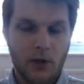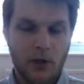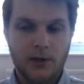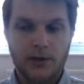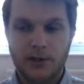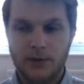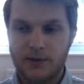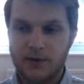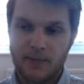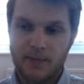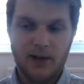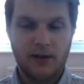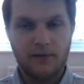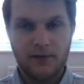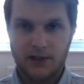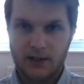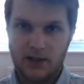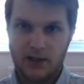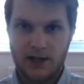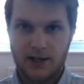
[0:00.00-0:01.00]
So it's a
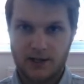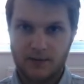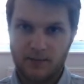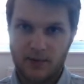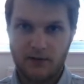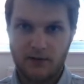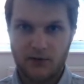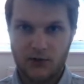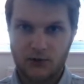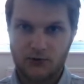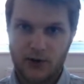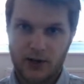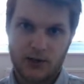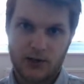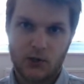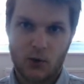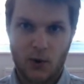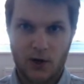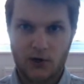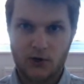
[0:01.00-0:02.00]
bit of a
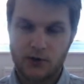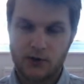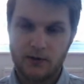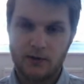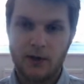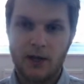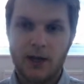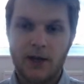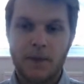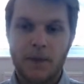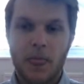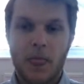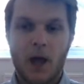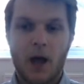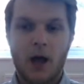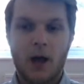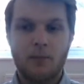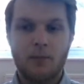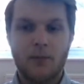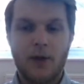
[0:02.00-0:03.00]
strange question,
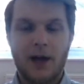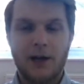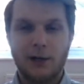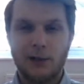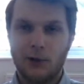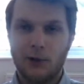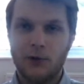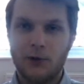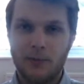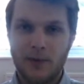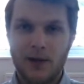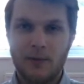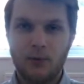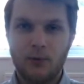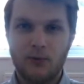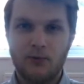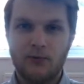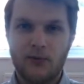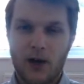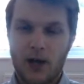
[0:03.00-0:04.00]
and a lot of
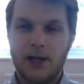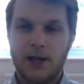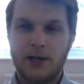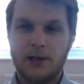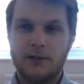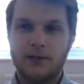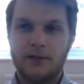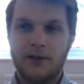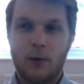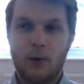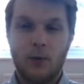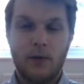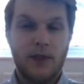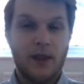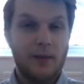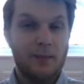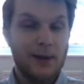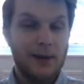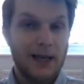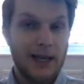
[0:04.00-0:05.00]
people find that when
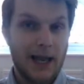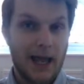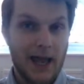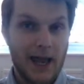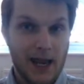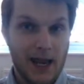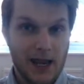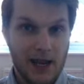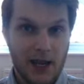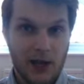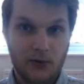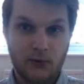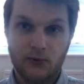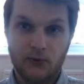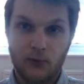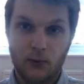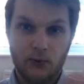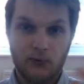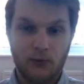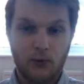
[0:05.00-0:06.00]
they play in
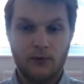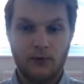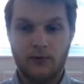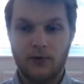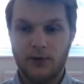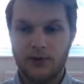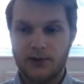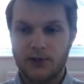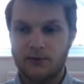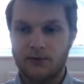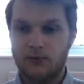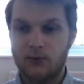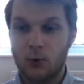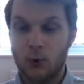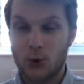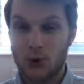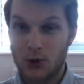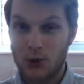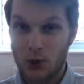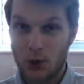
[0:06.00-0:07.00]
4/4 versus
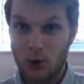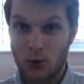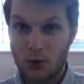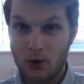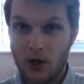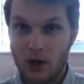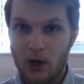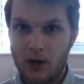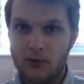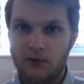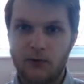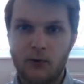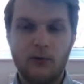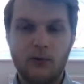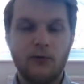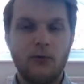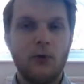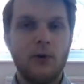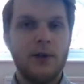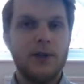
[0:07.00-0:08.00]
4/2,
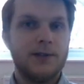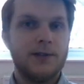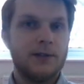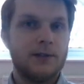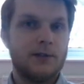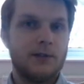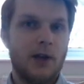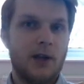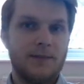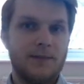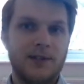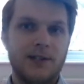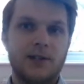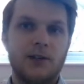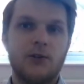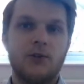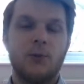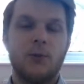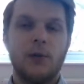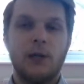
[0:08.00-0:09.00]
4/4 is a time
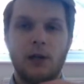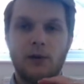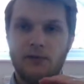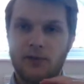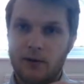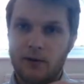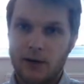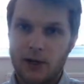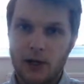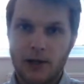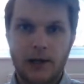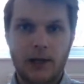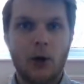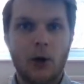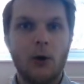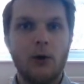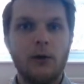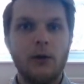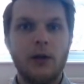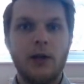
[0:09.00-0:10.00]
signature we learn very early
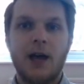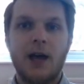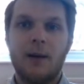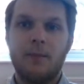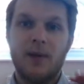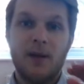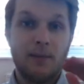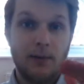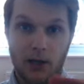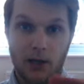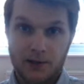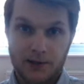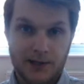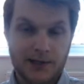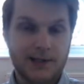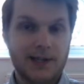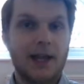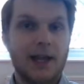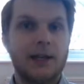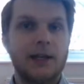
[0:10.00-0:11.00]
on, and people
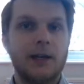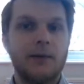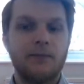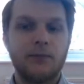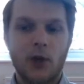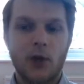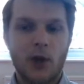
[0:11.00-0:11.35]
understand it.